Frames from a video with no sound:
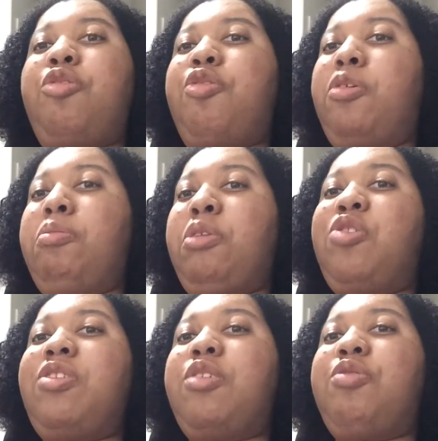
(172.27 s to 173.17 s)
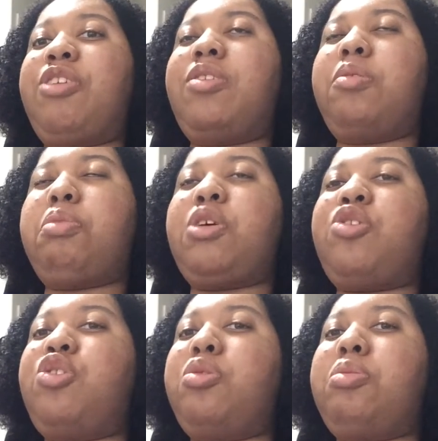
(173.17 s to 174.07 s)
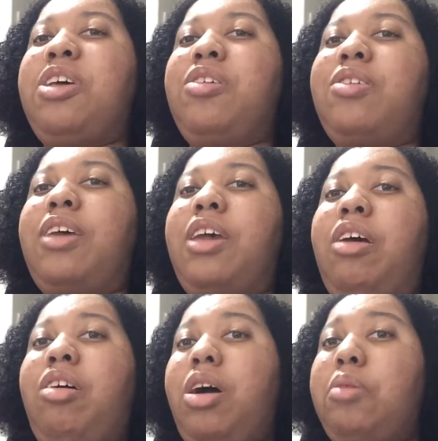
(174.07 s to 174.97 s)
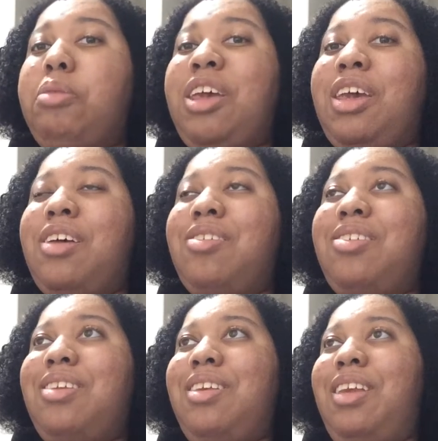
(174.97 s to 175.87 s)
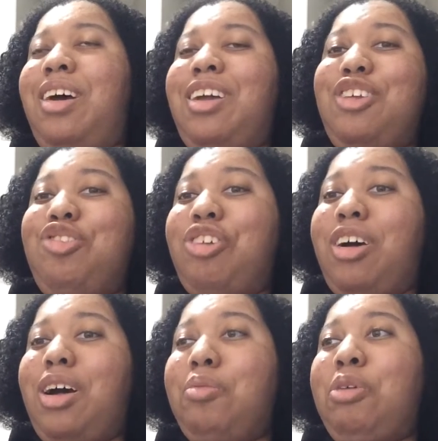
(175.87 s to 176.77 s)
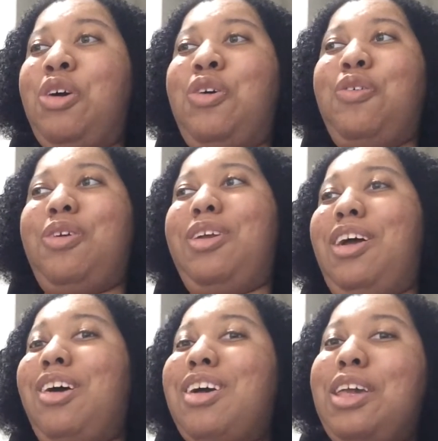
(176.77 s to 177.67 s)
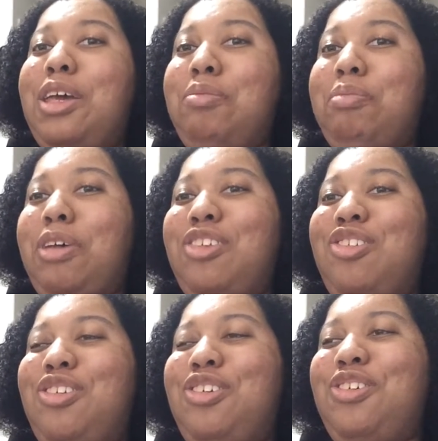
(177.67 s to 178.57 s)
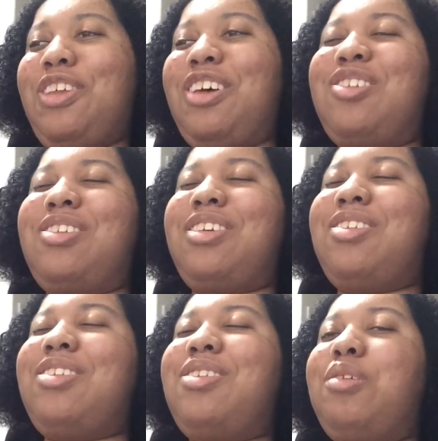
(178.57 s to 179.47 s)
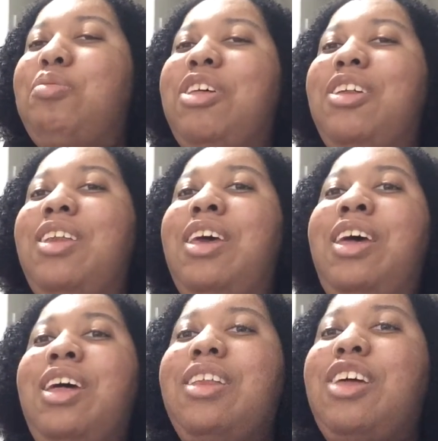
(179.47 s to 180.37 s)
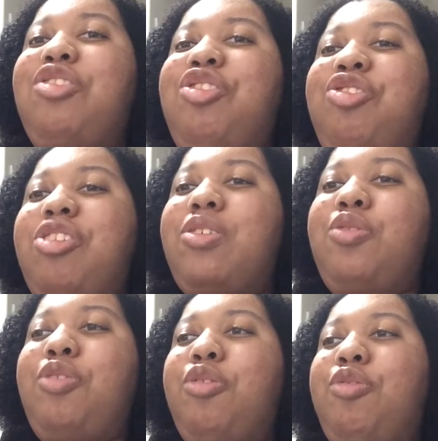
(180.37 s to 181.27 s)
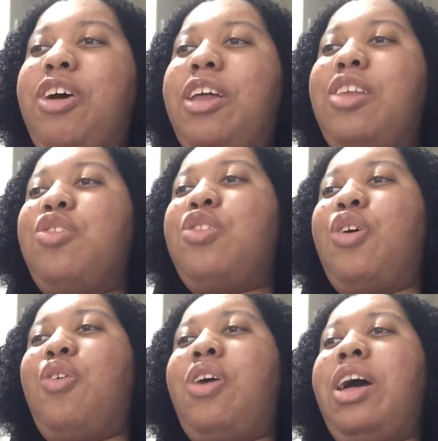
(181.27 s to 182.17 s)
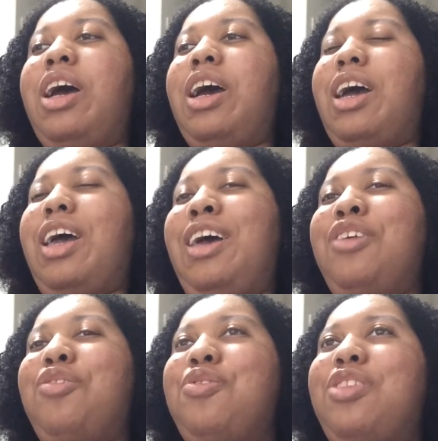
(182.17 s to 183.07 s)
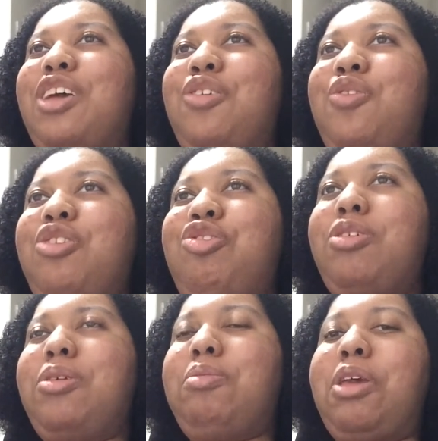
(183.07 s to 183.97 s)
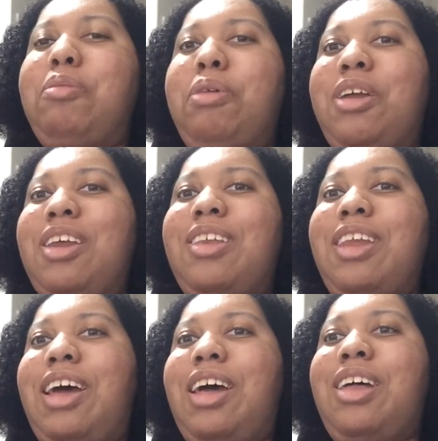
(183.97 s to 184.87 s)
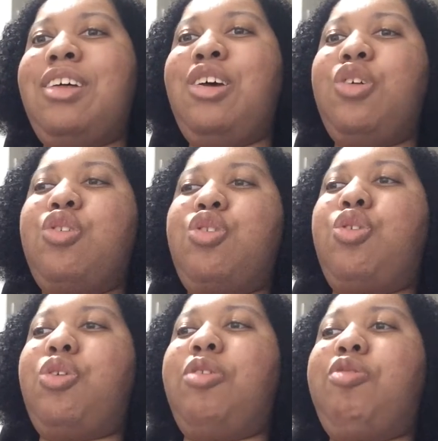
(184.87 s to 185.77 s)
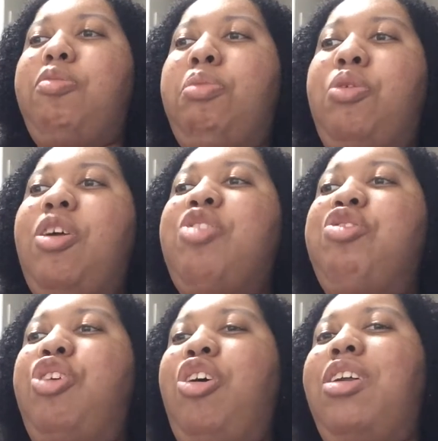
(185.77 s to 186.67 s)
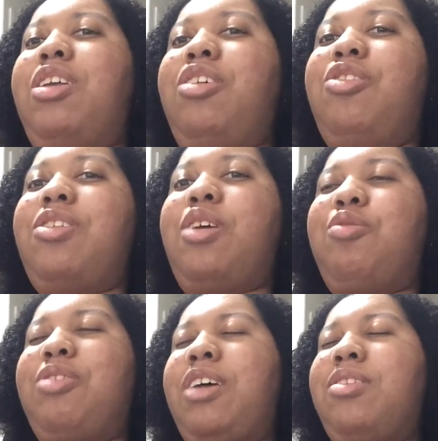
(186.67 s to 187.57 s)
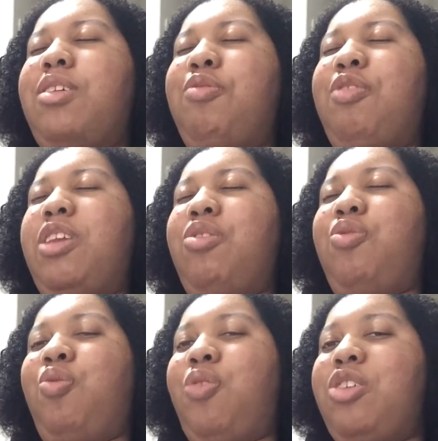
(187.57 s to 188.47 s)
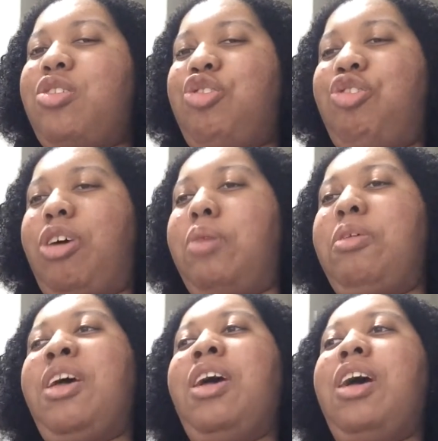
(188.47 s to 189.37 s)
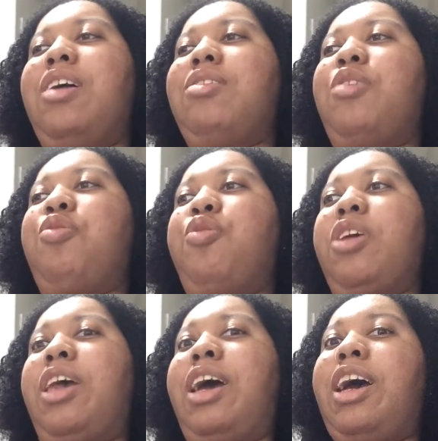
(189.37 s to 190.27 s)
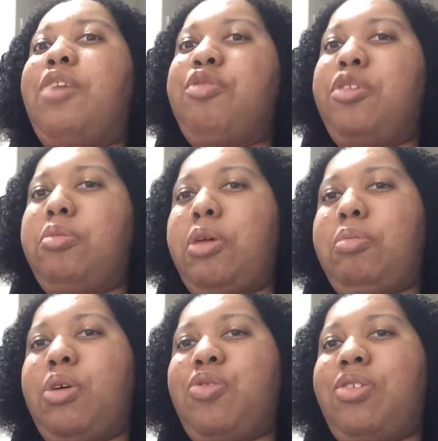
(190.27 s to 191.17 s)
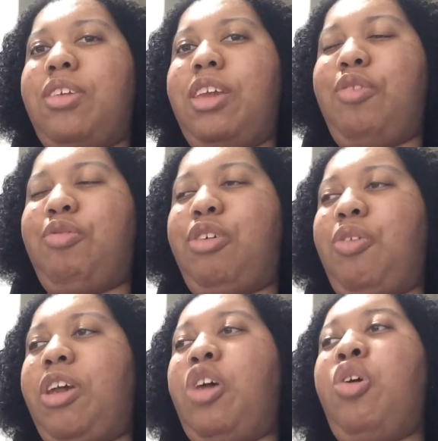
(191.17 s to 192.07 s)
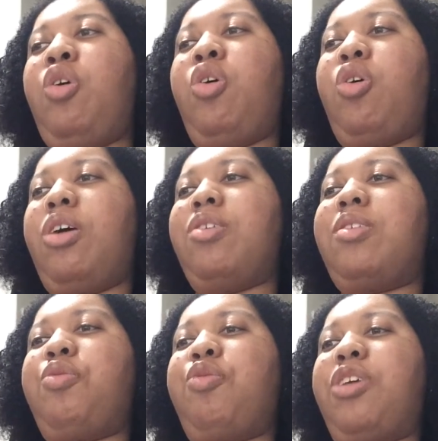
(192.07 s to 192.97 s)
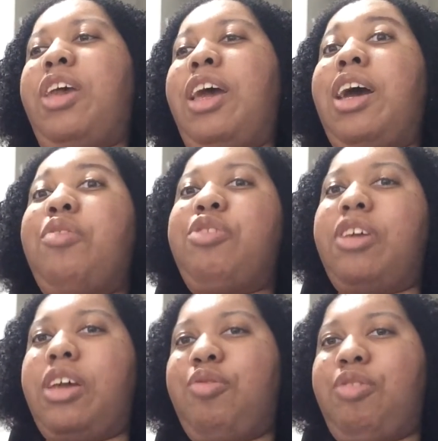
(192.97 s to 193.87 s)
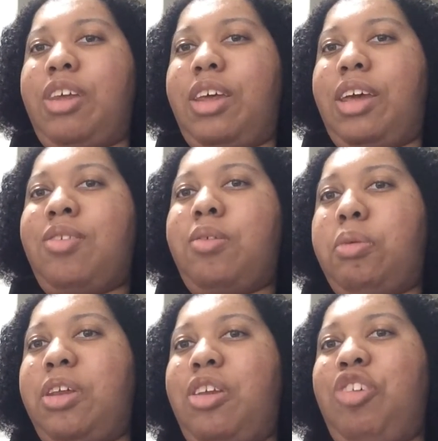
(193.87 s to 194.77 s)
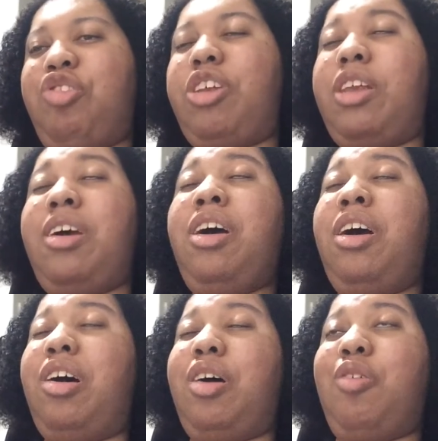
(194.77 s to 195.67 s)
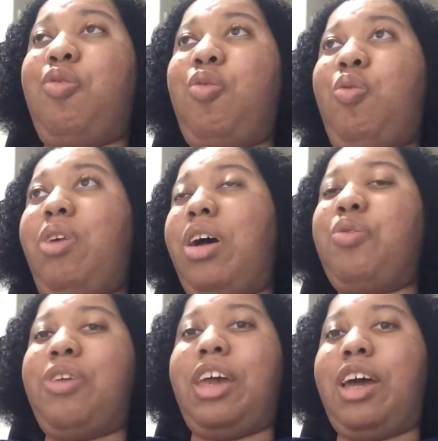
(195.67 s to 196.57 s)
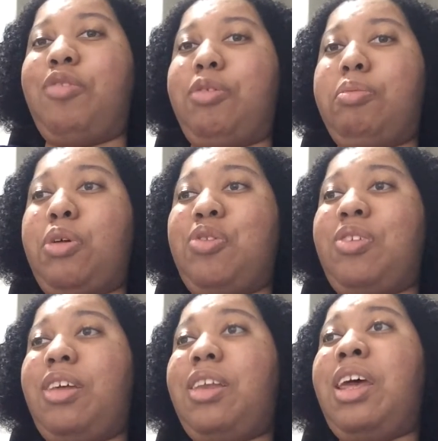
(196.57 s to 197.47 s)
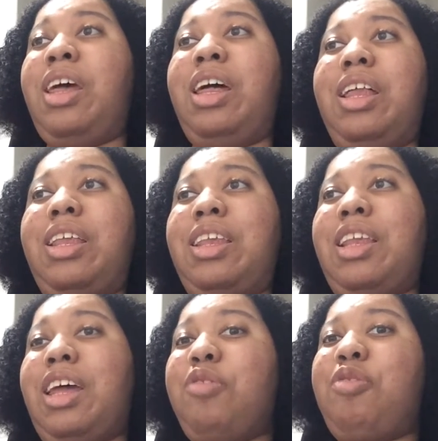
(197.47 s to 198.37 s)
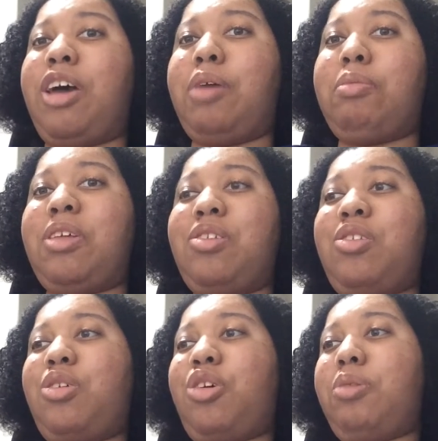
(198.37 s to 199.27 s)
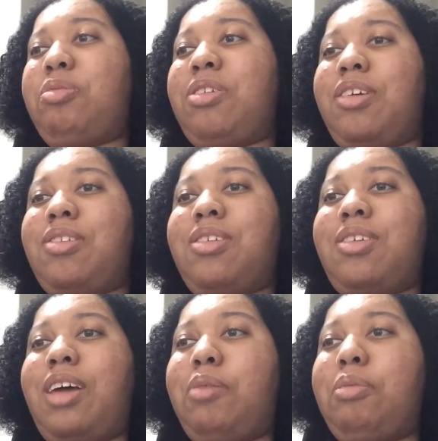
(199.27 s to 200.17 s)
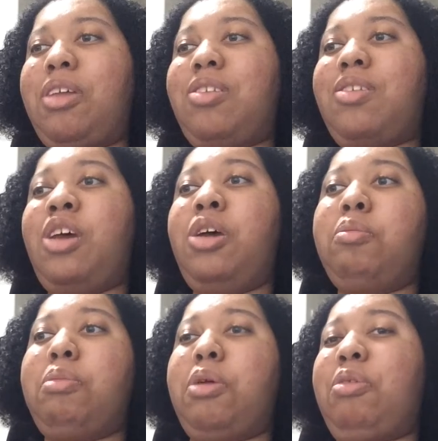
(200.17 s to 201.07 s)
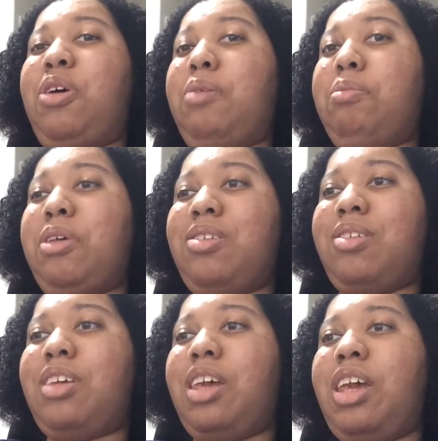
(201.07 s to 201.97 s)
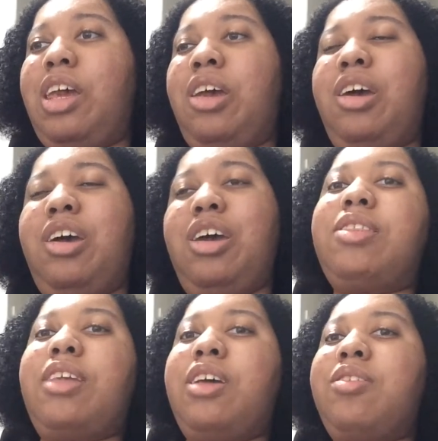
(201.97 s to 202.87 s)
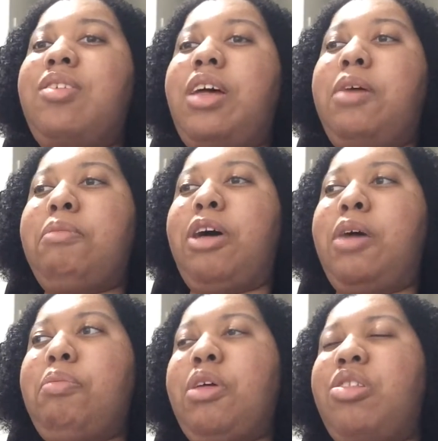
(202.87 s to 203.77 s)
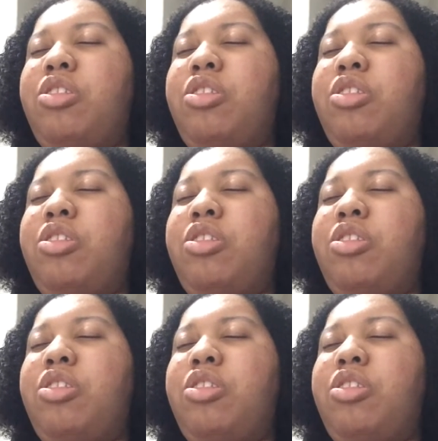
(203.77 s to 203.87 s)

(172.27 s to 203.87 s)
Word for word: For most of us, BookTube is a hobby. It's not a job. We're not getting paid to do this. This is something that's just for fun. So I don't think we should be putting that sort of pressure on ourselves as if it was a job, as if we have to be posting every week, or as if we have to give an explanation of why we haven't posted. Life happens. Circumstances happen. People get busy. Things come up.